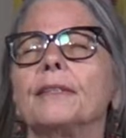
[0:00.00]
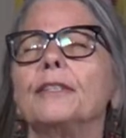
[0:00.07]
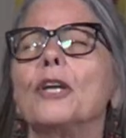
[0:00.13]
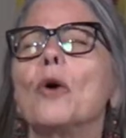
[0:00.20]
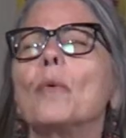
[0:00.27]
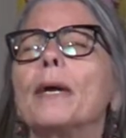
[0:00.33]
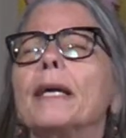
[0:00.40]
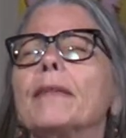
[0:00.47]

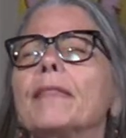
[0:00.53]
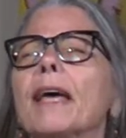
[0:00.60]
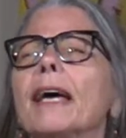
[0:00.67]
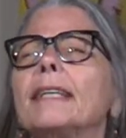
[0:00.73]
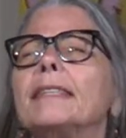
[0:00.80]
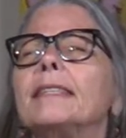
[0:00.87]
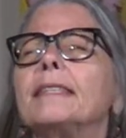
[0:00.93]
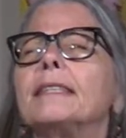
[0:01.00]
knowing
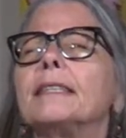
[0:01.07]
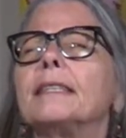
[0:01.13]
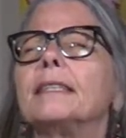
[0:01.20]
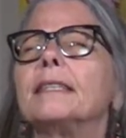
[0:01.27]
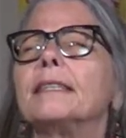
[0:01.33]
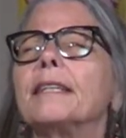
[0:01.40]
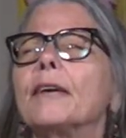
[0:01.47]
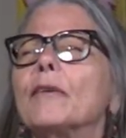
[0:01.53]
that
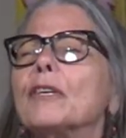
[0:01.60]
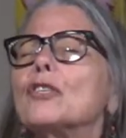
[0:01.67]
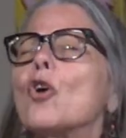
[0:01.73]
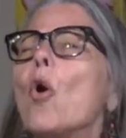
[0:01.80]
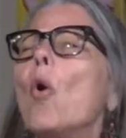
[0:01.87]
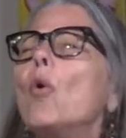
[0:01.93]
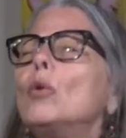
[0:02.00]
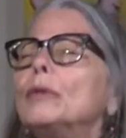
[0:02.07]
there is
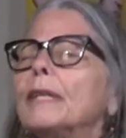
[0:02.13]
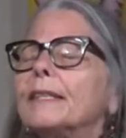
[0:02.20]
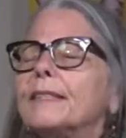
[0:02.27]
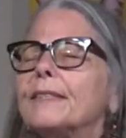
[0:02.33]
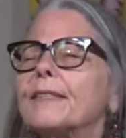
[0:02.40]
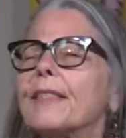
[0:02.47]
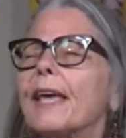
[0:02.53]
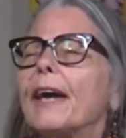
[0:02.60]

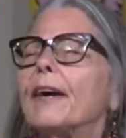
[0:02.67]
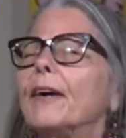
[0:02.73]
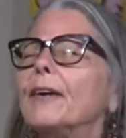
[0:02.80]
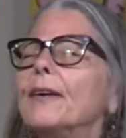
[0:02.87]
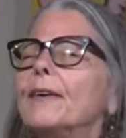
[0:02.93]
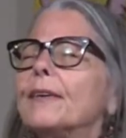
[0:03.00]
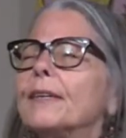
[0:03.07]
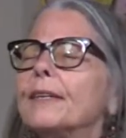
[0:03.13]
wholeness
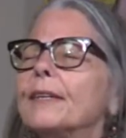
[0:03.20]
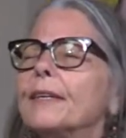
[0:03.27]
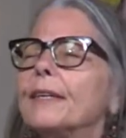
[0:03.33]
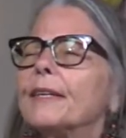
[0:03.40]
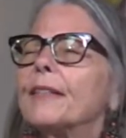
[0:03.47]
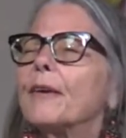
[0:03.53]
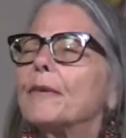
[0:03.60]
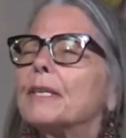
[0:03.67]
there,
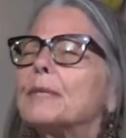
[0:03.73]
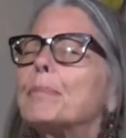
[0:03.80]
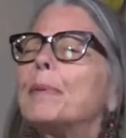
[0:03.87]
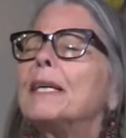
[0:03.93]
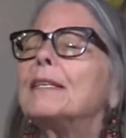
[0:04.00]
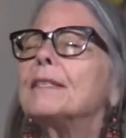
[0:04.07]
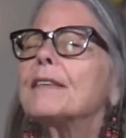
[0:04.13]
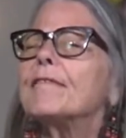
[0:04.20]
there is
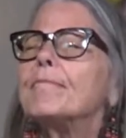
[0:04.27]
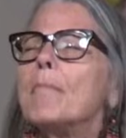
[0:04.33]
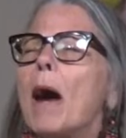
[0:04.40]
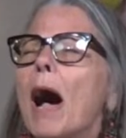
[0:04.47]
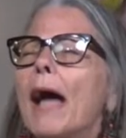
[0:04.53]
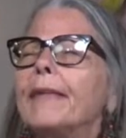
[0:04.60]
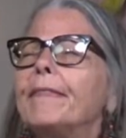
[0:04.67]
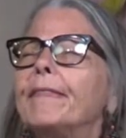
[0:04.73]
peace of
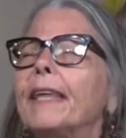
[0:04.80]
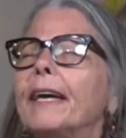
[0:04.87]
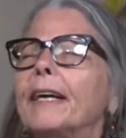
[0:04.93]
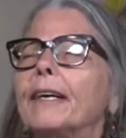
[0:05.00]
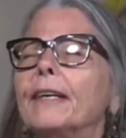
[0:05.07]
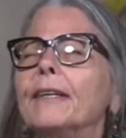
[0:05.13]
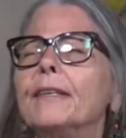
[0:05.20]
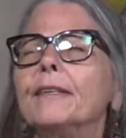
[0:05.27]
mind
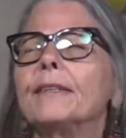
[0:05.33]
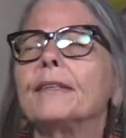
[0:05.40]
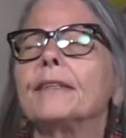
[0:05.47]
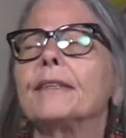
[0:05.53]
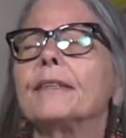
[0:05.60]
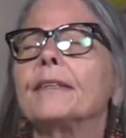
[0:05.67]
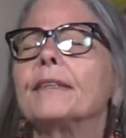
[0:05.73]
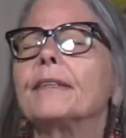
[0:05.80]
there,
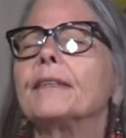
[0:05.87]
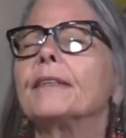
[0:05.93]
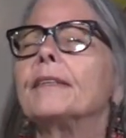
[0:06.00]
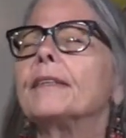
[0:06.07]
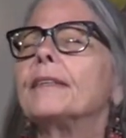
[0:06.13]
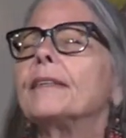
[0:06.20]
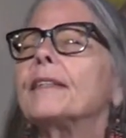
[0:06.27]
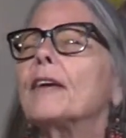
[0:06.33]

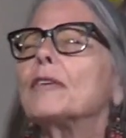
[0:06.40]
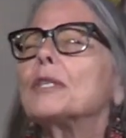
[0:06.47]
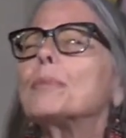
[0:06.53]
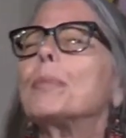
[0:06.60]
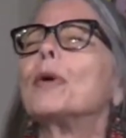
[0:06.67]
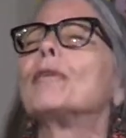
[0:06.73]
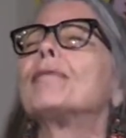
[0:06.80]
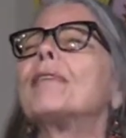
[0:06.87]
there is
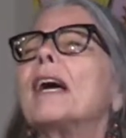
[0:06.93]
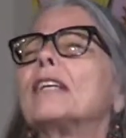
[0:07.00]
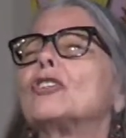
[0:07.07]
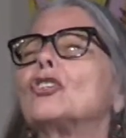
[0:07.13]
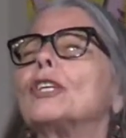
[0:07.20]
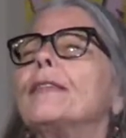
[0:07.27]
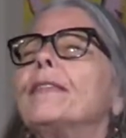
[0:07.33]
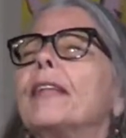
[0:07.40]

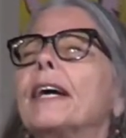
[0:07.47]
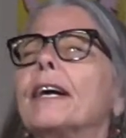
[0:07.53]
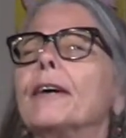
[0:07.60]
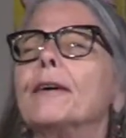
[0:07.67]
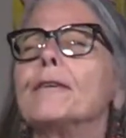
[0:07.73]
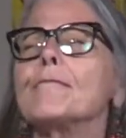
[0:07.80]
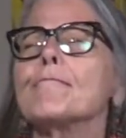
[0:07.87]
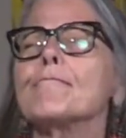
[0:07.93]
perfection there.